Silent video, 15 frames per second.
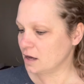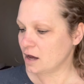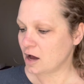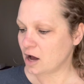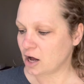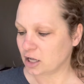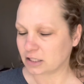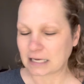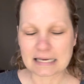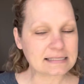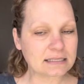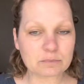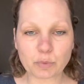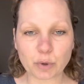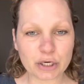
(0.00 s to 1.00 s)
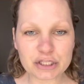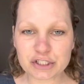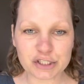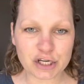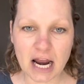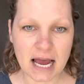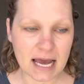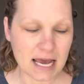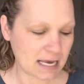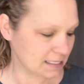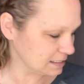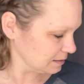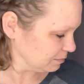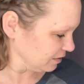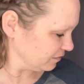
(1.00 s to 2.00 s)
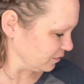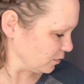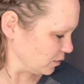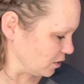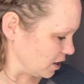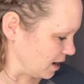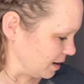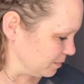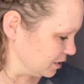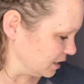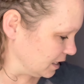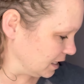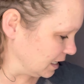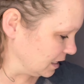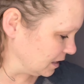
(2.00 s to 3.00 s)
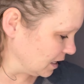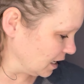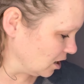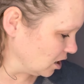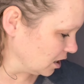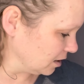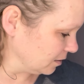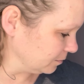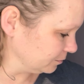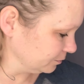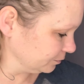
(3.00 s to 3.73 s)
all nice and moisturized before I put anything on them.